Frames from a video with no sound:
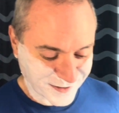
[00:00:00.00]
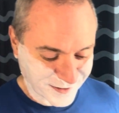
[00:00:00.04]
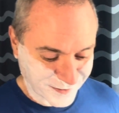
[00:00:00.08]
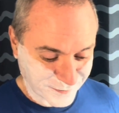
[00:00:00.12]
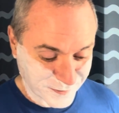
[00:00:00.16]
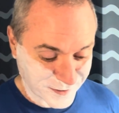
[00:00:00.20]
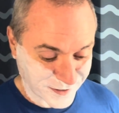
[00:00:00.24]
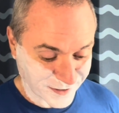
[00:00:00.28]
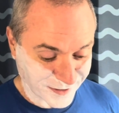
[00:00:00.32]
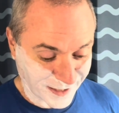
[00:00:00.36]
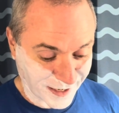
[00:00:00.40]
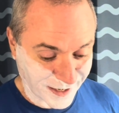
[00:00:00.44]
I
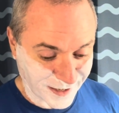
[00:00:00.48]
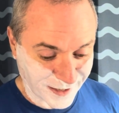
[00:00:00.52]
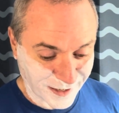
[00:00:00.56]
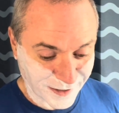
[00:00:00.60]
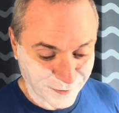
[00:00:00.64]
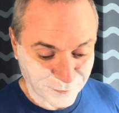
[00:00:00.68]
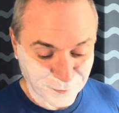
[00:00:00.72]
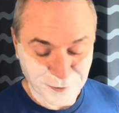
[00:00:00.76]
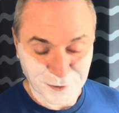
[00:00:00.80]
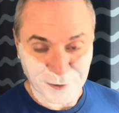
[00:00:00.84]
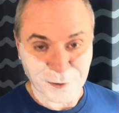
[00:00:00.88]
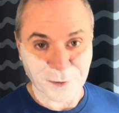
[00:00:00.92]
was like, I
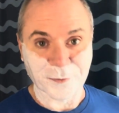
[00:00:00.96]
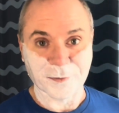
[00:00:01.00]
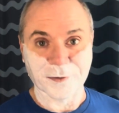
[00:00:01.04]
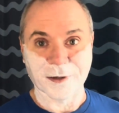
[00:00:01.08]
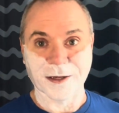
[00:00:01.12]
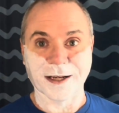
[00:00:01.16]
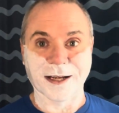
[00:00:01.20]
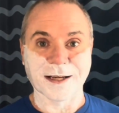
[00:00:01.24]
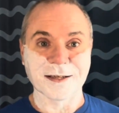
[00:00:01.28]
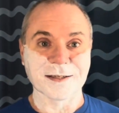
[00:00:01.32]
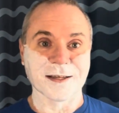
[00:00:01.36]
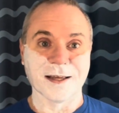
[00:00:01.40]
really don't,
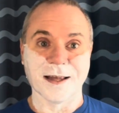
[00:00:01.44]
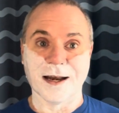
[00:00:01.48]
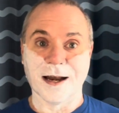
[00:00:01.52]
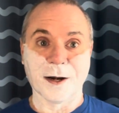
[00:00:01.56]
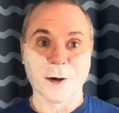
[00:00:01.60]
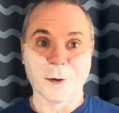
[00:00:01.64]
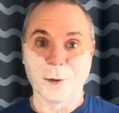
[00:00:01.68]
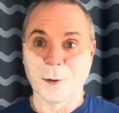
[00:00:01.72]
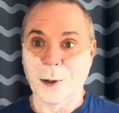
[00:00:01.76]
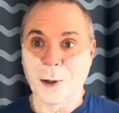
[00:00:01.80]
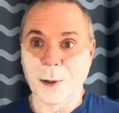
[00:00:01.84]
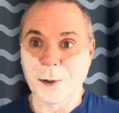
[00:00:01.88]
like I said, I
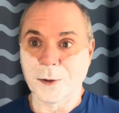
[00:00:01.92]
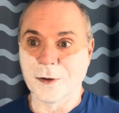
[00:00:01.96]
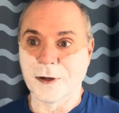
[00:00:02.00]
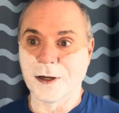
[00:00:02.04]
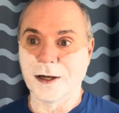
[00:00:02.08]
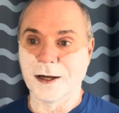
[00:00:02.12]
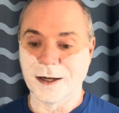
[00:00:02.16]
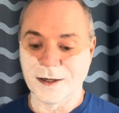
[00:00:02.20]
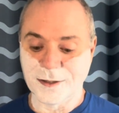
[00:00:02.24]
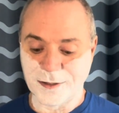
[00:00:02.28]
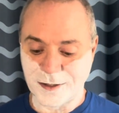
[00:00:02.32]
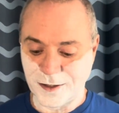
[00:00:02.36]
don't know you
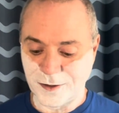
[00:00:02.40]
guys.